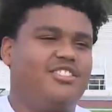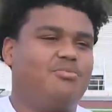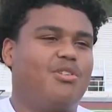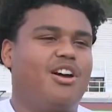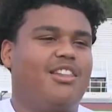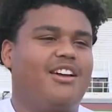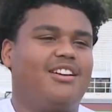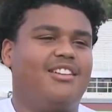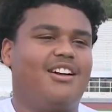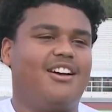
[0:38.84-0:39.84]
He's brought
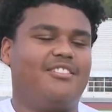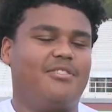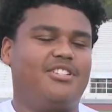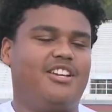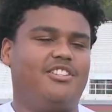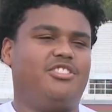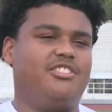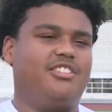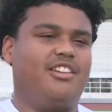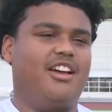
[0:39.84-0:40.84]
like a lot of
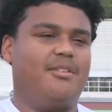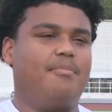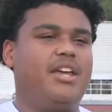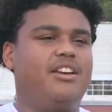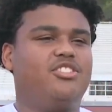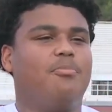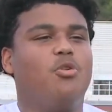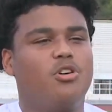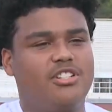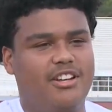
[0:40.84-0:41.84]
attention to like being to
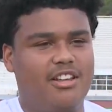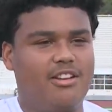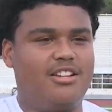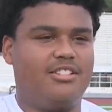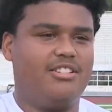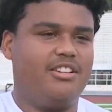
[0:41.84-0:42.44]
more together as a